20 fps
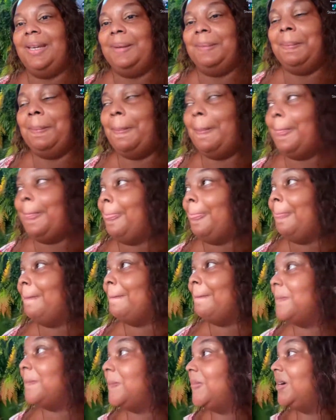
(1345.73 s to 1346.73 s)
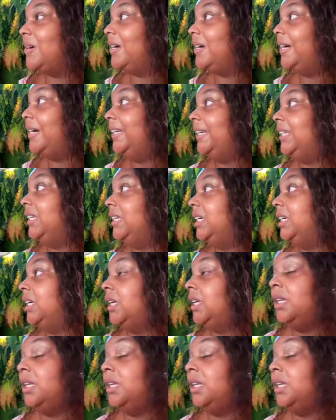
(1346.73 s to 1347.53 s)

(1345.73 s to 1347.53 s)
Okay. All right.